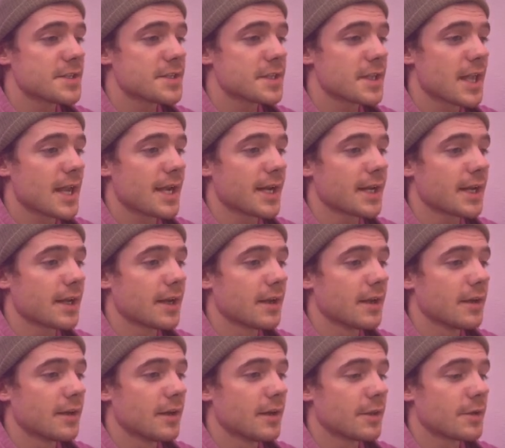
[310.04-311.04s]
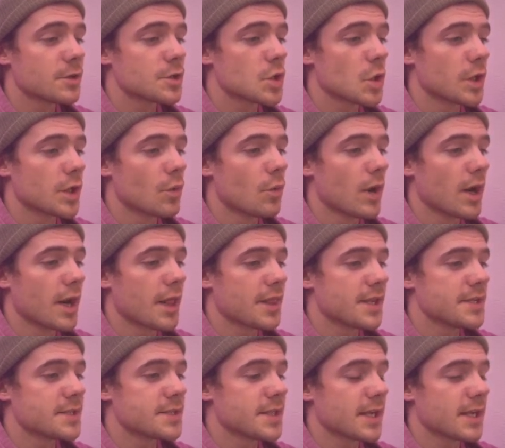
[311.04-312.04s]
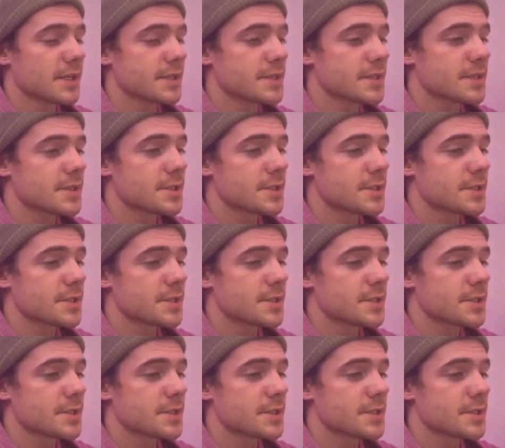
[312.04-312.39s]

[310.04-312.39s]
is like, there's only one of these things.